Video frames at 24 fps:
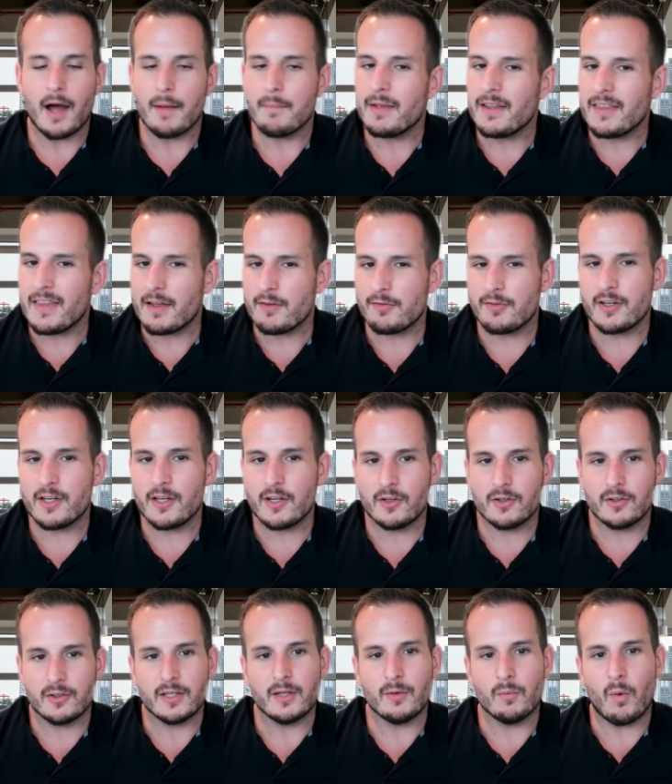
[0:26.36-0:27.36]
In that
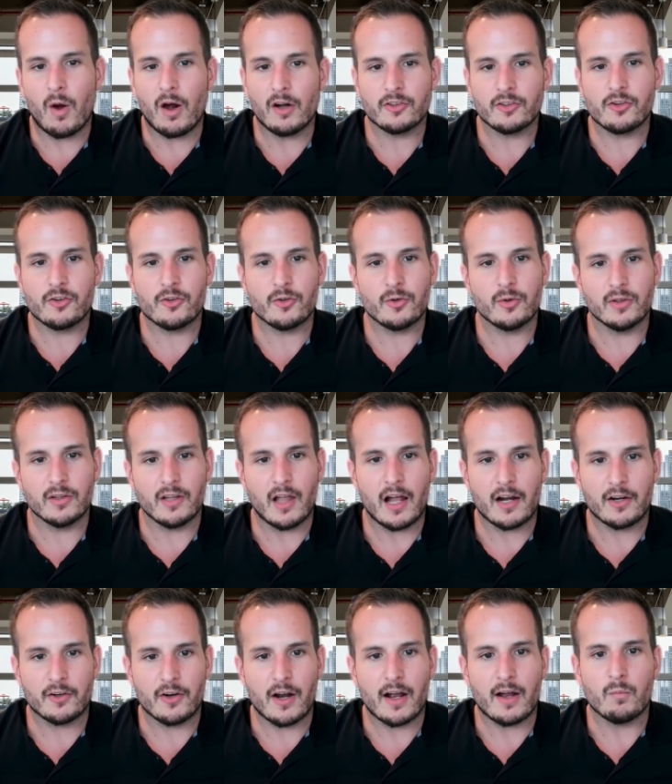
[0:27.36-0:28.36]
video, he walked us through a lot
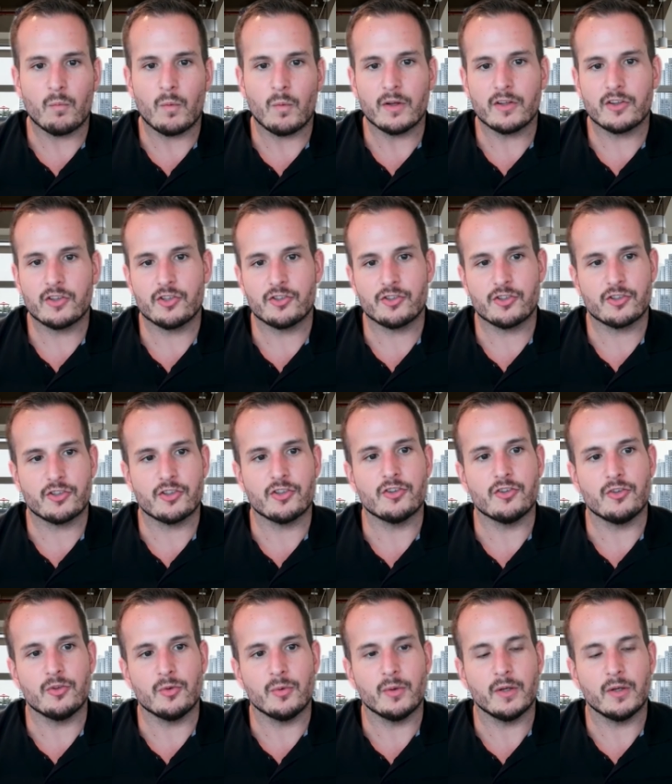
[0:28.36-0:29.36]
around what Citrix is
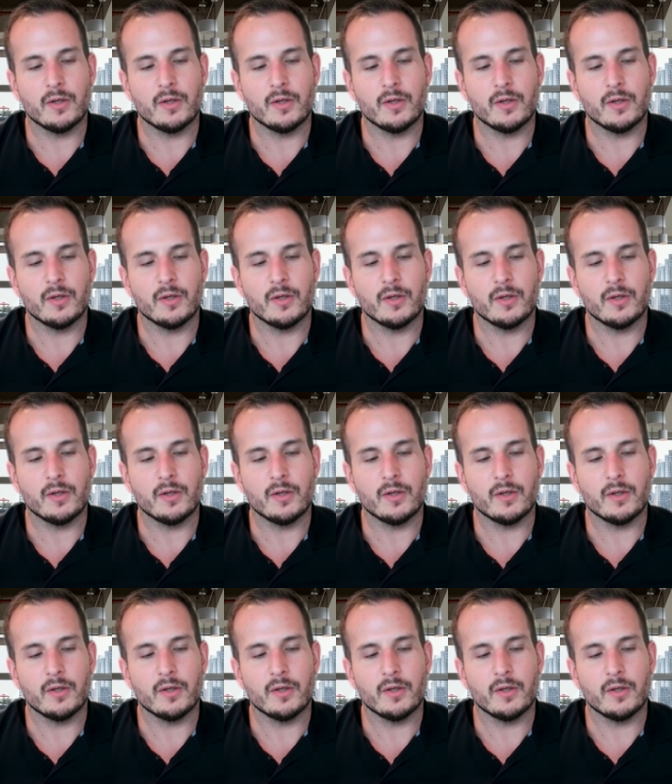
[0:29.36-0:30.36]
doing around Azure
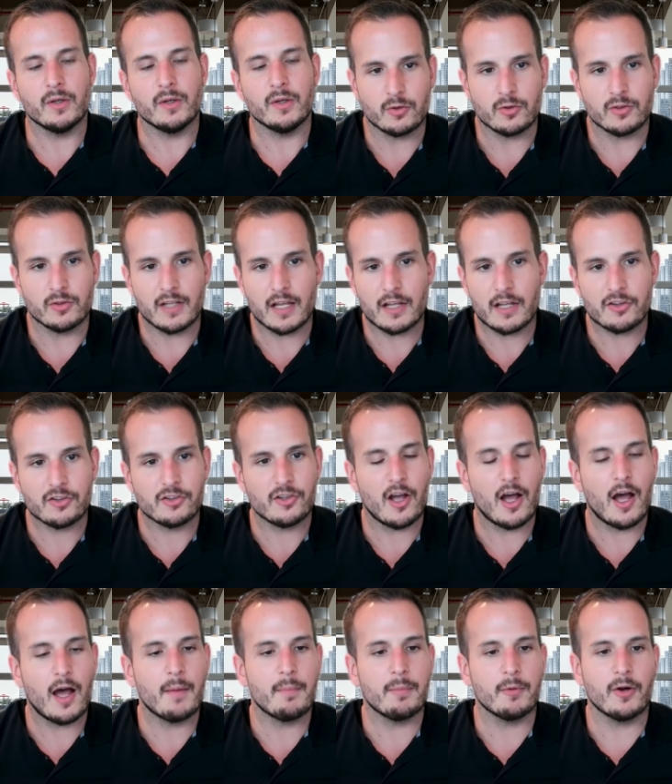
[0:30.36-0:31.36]
Virtual
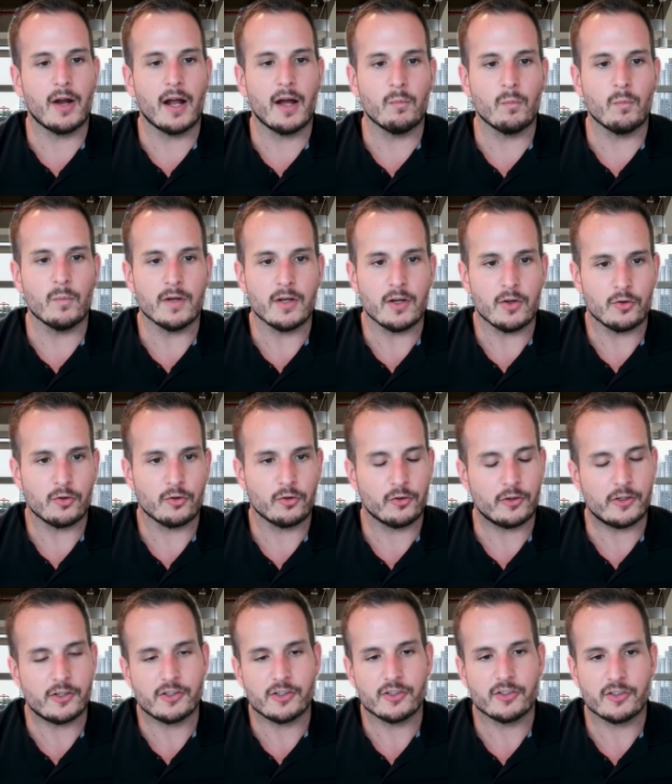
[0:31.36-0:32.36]
Desktop, around Windows
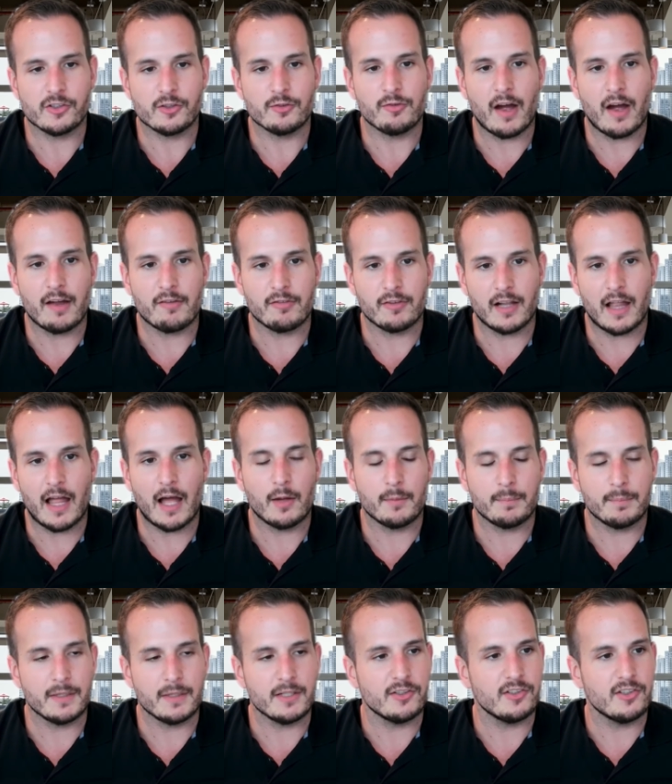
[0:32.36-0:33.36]
365 Cloud
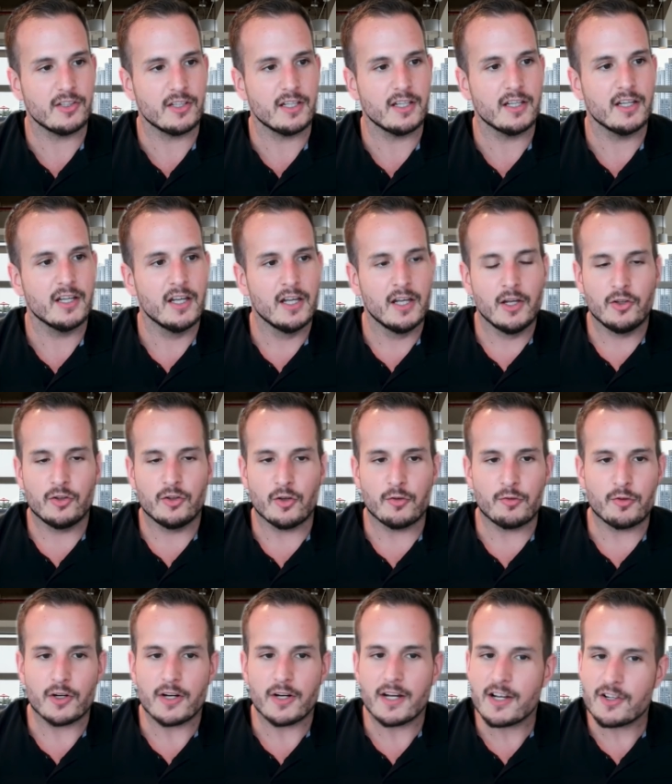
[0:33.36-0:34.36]
PC. So if
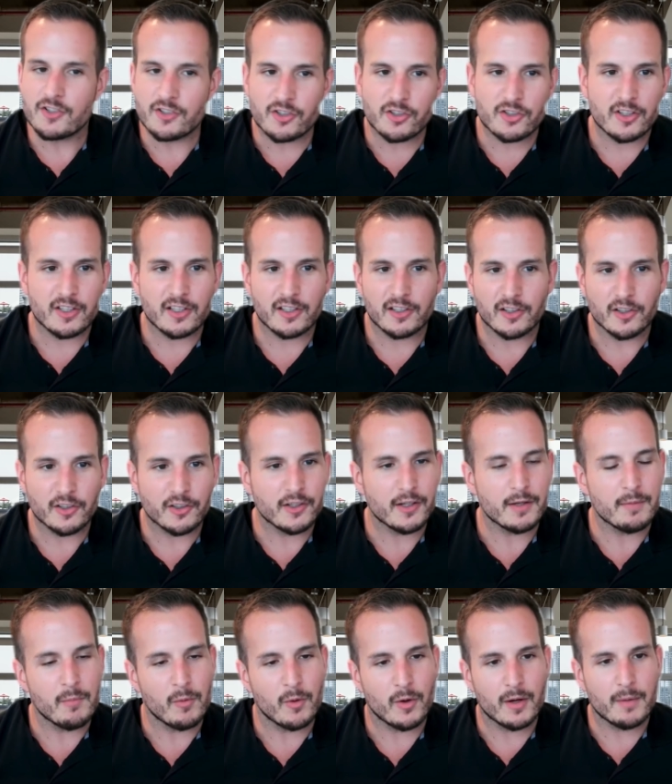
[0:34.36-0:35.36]
you're interested in
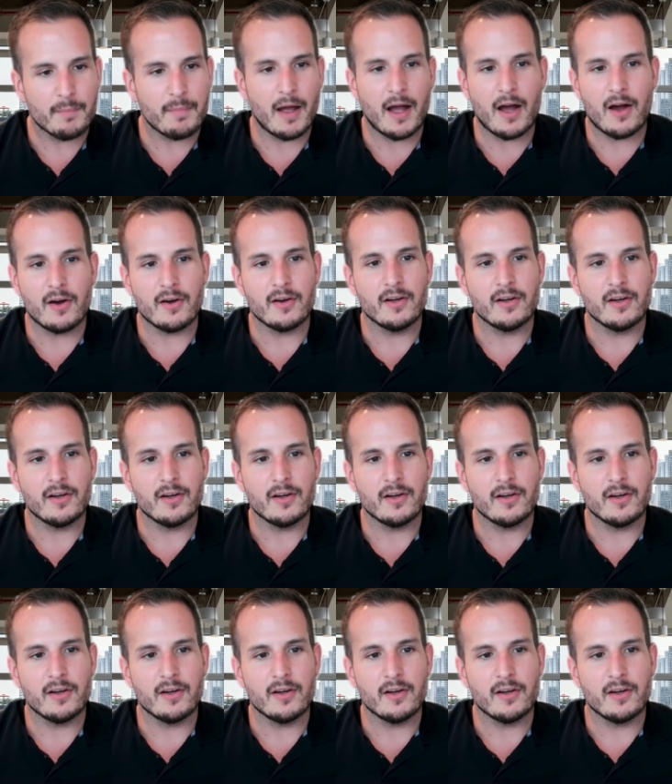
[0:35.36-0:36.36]
learning more about
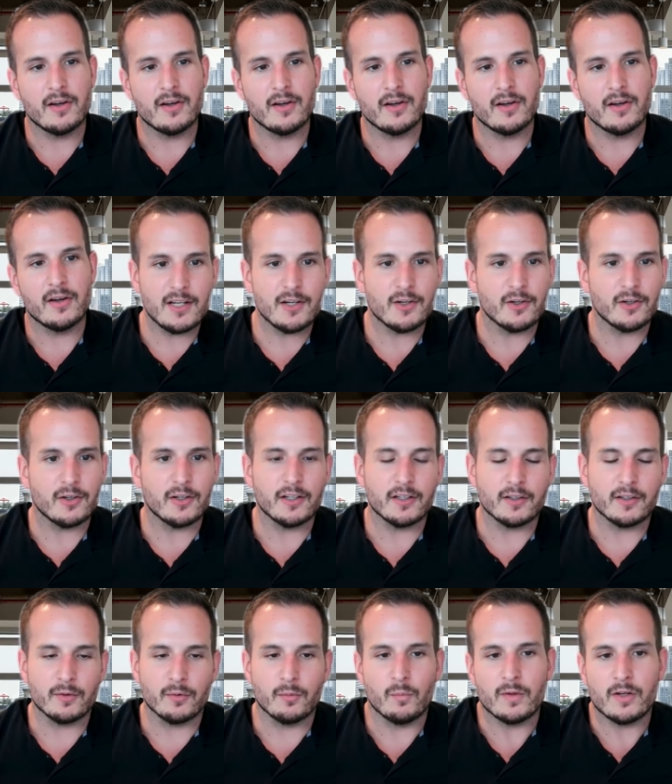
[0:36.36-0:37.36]
AVD
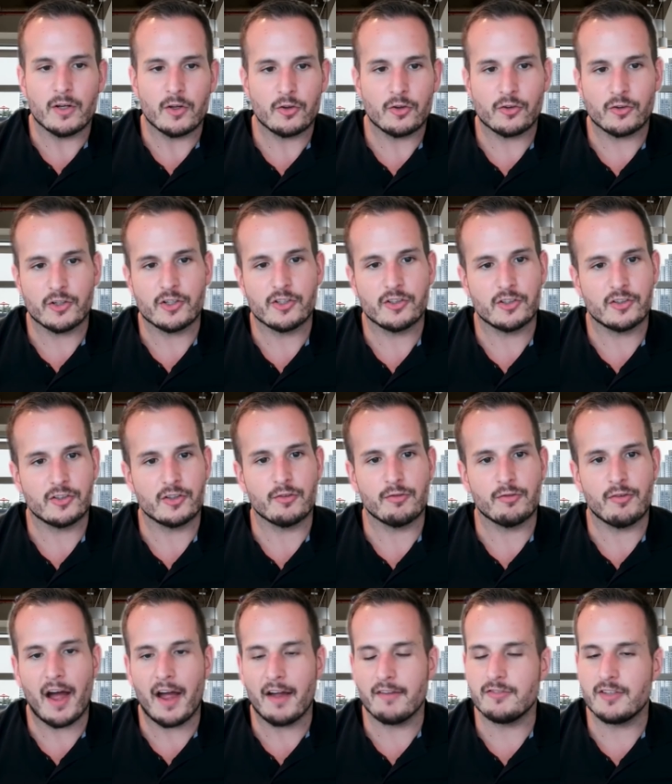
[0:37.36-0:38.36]
or Windows
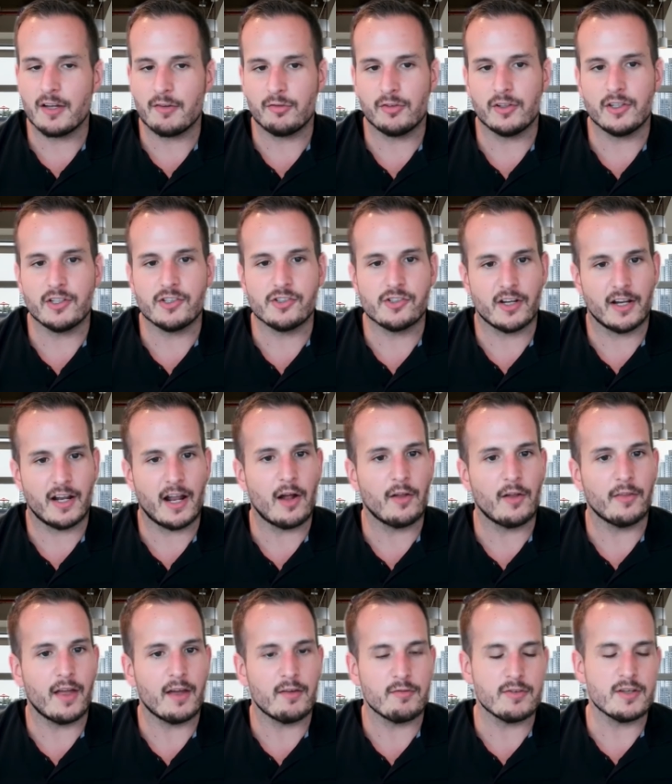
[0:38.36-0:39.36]
365, definitely check out
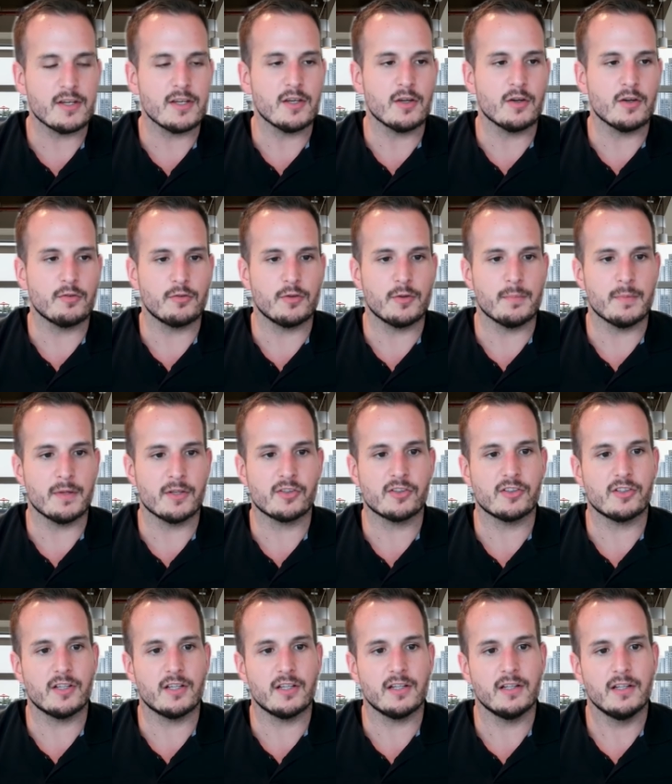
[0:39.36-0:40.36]
that video if you
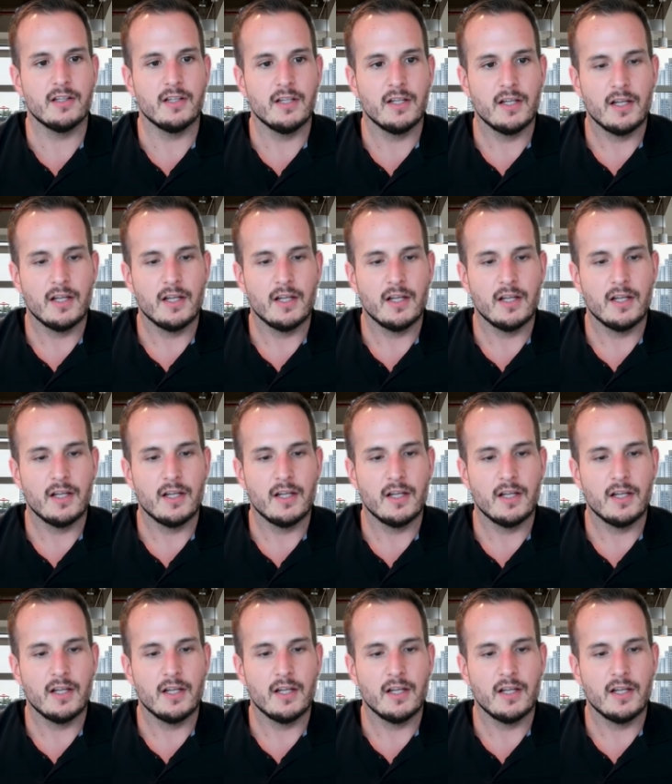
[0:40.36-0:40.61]
missed it.